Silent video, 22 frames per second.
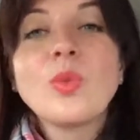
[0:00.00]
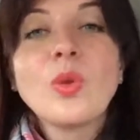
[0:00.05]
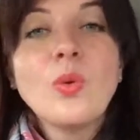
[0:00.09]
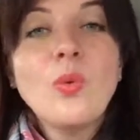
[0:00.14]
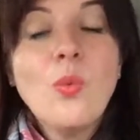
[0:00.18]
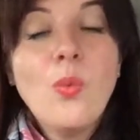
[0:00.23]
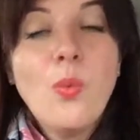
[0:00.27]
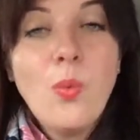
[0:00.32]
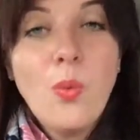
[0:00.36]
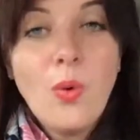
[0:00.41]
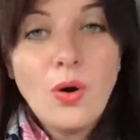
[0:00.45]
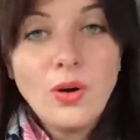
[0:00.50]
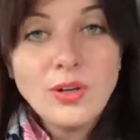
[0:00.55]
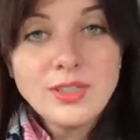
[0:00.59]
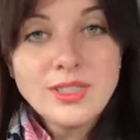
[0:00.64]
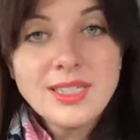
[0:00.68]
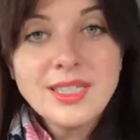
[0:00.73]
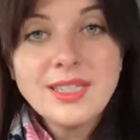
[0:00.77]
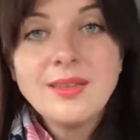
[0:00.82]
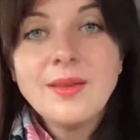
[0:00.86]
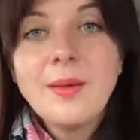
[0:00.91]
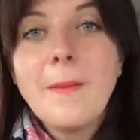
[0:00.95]
what
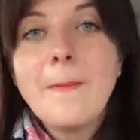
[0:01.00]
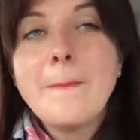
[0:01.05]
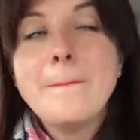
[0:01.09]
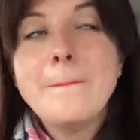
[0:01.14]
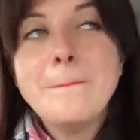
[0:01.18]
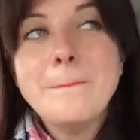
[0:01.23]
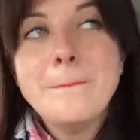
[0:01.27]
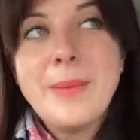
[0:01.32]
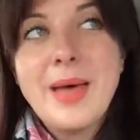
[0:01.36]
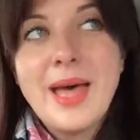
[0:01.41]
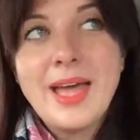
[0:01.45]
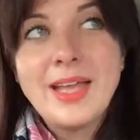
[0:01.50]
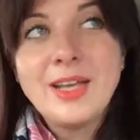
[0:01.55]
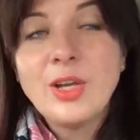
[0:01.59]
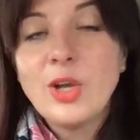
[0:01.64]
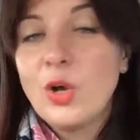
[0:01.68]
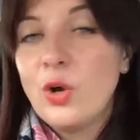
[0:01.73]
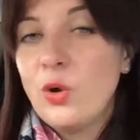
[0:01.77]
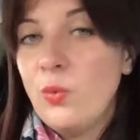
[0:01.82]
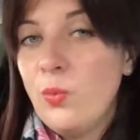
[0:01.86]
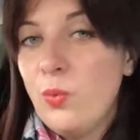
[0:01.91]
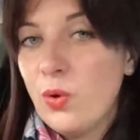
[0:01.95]
man
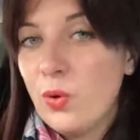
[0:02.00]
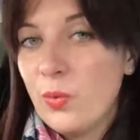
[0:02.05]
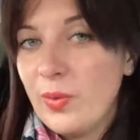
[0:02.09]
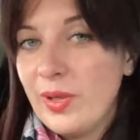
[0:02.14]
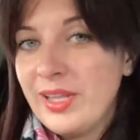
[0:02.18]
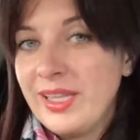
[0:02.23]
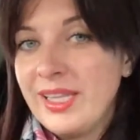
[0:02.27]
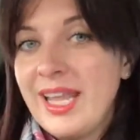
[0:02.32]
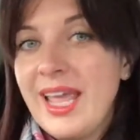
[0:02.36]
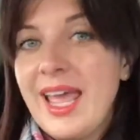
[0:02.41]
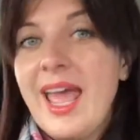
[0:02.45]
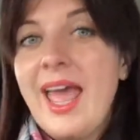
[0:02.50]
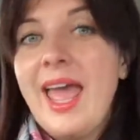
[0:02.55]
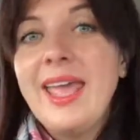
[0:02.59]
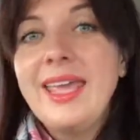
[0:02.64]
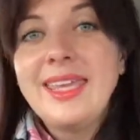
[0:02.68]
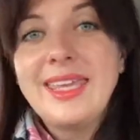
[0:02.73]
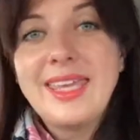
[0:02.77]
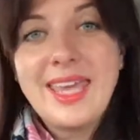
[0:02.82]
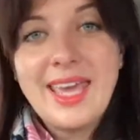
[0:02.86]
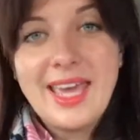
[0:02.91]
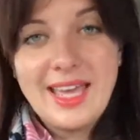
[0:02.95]
or woman
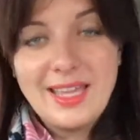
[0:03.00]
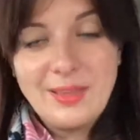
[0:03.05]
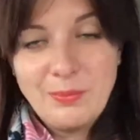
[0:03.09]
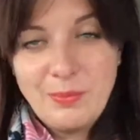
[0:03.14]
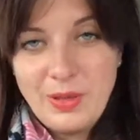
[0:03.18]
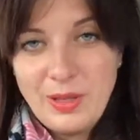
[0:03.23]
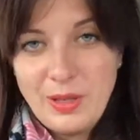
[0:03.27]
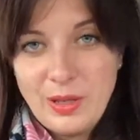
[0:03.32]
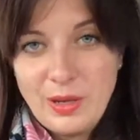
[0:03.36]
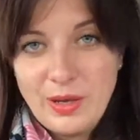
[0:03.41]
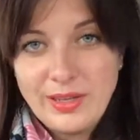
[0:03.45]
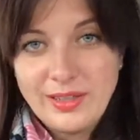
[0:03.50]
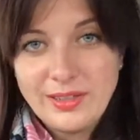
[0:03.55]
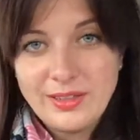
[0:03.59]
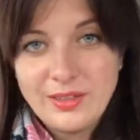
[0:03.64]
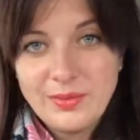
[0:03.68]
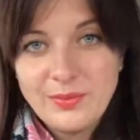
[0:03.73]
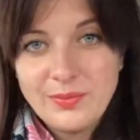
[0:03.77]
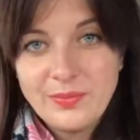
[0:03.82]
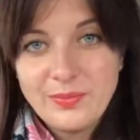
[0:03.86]
can be like.